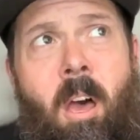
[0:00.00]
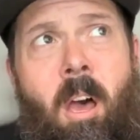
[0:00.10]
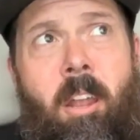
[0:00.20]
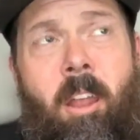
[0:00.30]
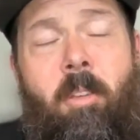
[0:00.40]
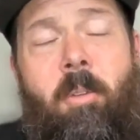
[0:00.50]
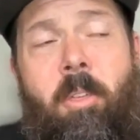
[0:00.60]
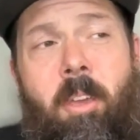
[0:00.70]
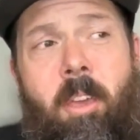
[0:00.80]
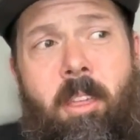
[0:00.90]
Another
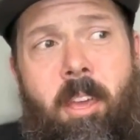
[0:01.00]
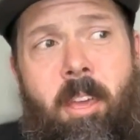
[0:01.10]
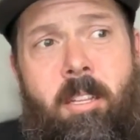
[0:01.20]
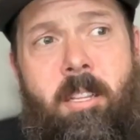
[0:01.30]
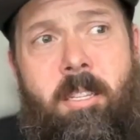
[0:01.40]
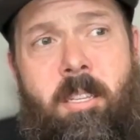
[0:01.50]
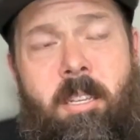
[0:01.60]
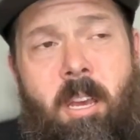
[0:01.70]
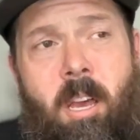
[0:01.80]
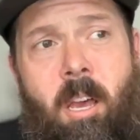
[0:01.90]
thing that
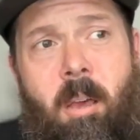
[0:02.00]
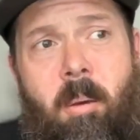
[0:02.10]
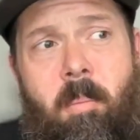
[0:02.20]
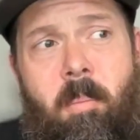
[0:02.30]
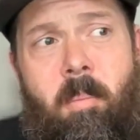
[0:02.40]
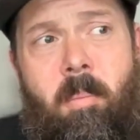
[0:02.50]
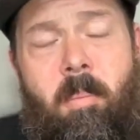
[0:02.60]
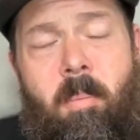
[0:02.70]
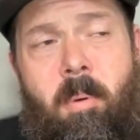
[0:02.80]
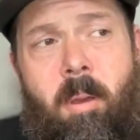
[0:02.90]

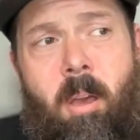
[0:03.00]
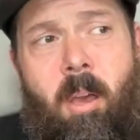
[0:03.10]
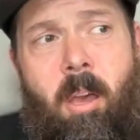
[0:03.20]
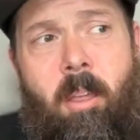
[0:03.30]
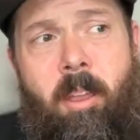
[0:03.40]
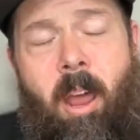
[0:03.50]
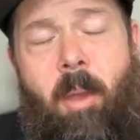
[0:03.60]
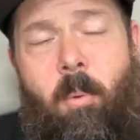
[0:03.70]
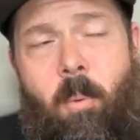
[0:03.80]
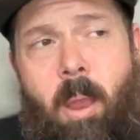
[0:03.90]
I
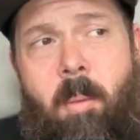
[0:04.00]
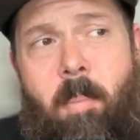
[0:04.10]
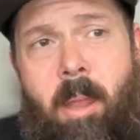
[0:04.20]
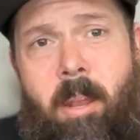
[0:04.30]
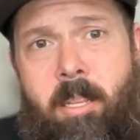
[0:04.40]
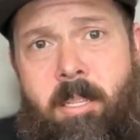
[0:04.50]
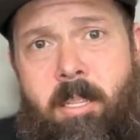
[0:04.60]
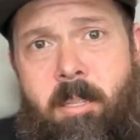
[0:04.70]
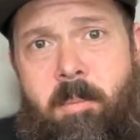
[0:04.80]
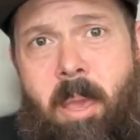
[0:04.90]
would recommend
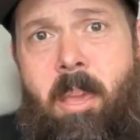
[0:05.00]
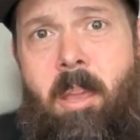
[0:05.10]
is make it